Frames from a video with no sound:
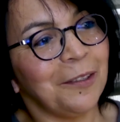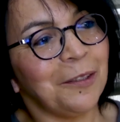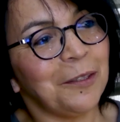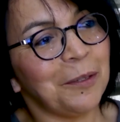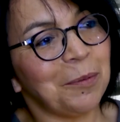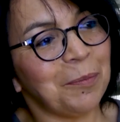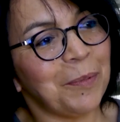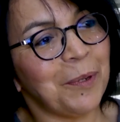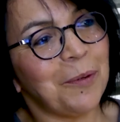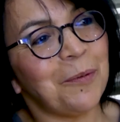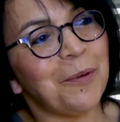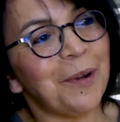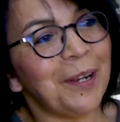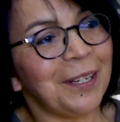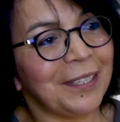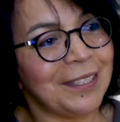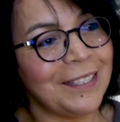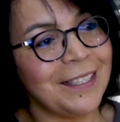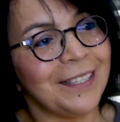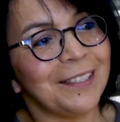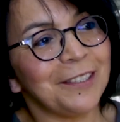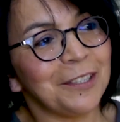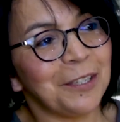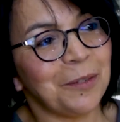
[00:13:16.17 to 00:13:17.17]
Lupe
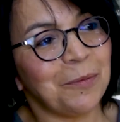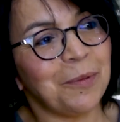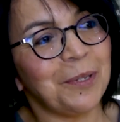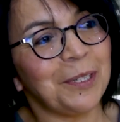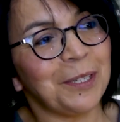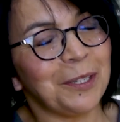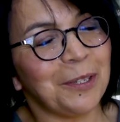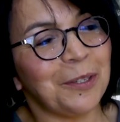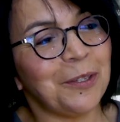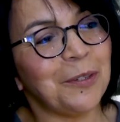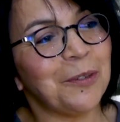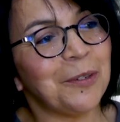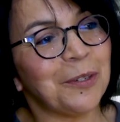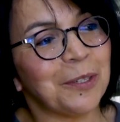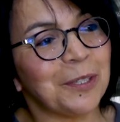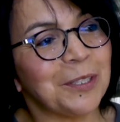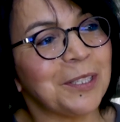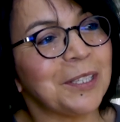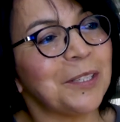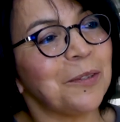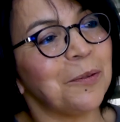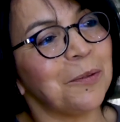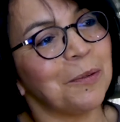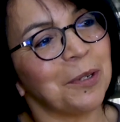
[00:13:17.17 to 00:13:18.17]
walks into one of
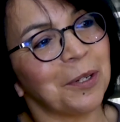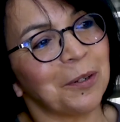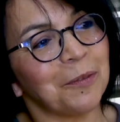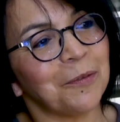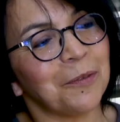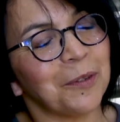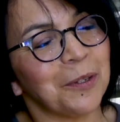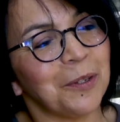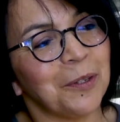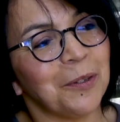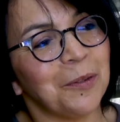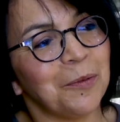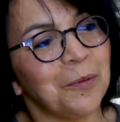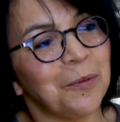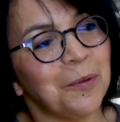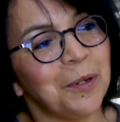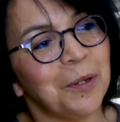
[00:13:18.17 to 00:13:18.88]
yours to work for you,